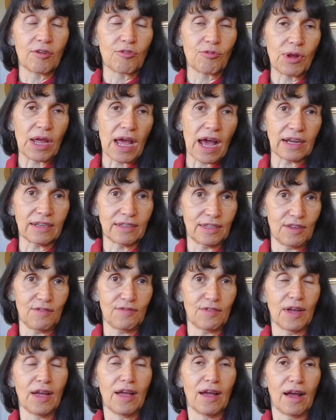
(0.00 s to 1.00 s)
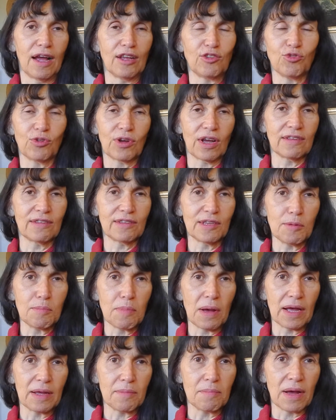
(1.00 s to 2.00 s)
reactive as you can see
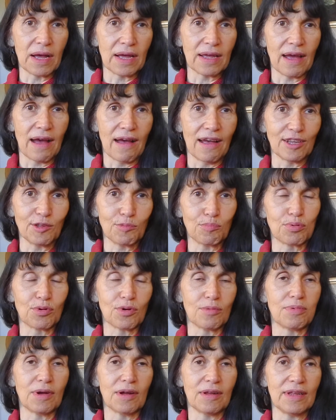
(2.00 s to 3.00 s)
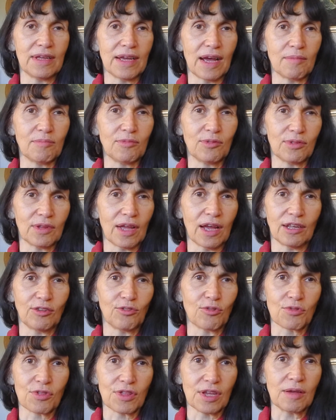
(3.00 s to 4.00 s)
by my eyes probably I'm, i
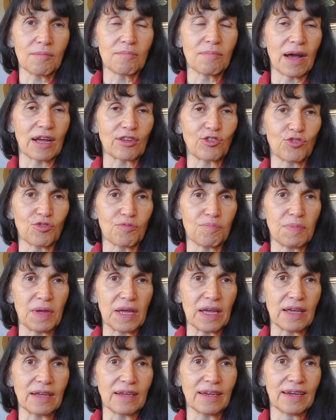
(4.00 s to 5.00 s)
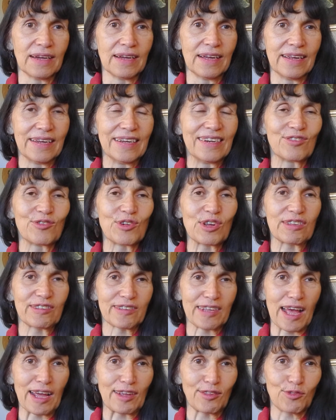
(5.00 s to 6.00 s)
don't think much of being
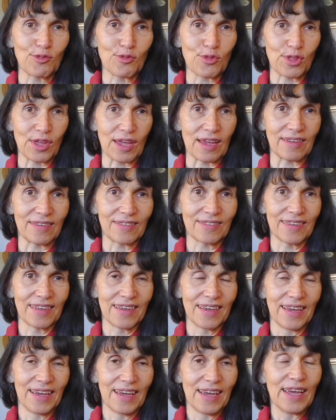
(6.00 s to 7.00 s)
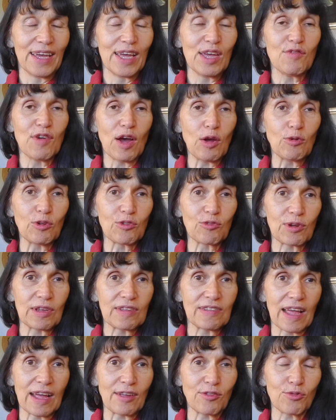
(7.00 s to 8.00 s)
resigned to things if i was
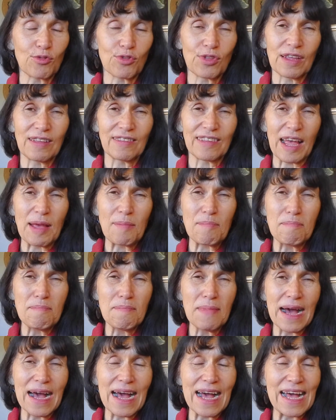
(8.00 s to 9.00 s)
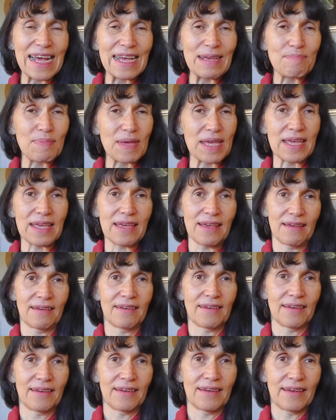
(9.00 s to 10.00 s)
resigned to things i might be
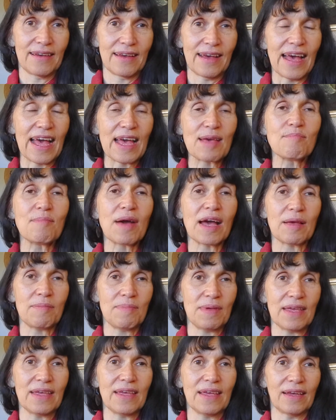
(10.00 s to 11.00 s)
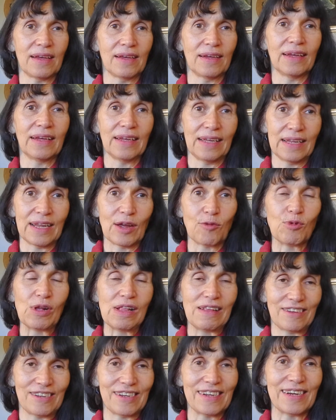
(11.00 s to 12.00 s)
i might be in a
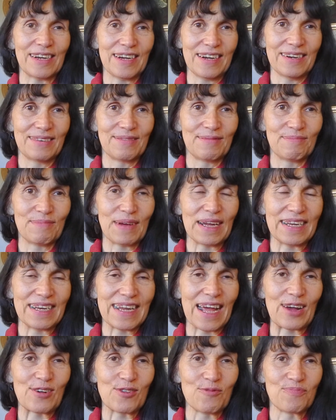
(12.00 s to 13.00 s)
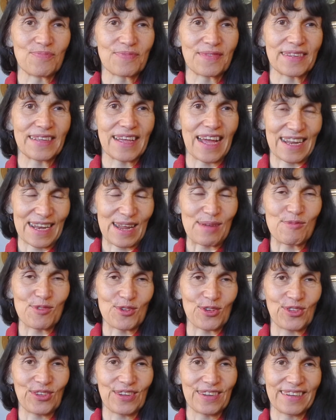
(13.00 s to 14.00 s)
wheelchair by now and i'm
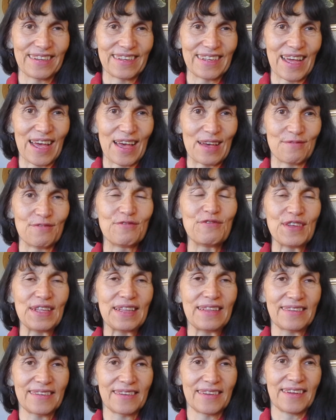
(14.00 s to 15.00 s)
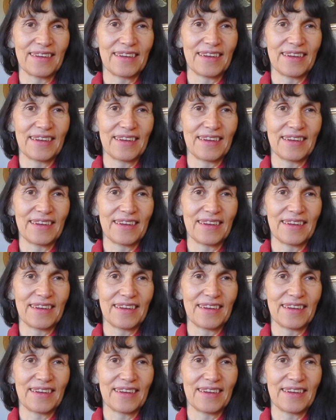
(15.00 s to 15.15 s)
not i'm fit